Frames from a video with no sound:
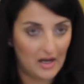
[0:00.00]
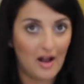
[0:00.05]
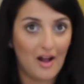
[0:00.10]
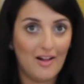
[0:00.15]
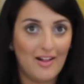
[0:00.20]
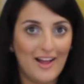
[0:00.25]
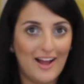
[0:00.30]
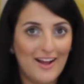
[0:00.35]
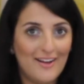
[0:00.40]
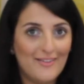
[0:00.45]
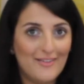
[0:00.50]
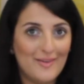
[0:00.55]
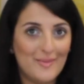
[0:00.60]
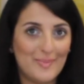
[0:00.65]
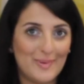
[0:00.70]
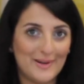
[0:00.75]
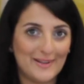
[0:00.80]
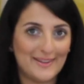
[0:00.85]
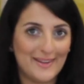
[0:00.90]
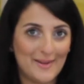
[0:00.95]
I'll have a
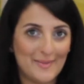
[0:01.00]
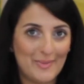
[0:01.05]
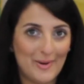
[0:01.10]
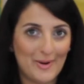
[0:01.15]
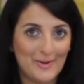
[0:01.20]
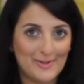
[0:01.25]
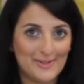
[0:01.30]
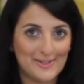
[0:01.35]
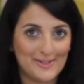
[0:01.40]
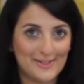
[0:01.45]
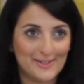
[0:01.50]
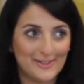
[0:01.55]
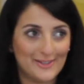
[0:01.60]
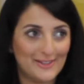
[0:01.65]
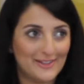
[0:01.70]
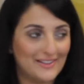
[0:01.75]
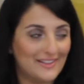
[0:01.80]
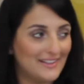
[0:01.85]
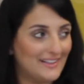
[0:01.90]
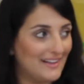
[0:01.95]
birthday
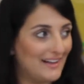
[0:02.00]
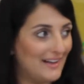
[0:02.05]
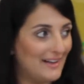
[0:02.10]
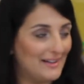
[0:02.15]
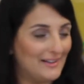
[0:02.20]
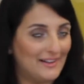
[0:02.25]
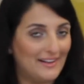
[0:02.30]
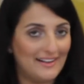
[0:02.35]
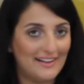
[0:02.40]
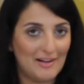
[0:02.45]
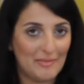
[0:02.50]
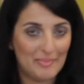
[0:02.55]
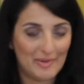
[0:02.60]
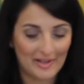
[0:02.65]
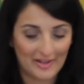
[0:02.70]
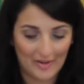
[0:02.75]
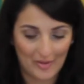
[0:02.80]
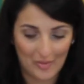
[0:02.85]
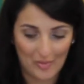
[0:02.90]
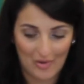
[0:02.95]
poster up
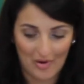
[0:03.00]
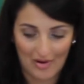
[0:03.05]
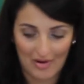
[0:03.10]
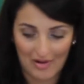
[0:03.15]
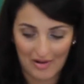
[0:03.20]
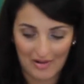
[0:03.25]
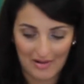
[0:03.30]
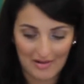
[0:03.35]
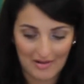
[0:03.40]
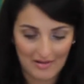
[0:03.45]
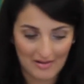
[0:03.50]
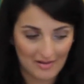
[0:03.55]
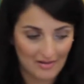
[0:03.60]
on the wall,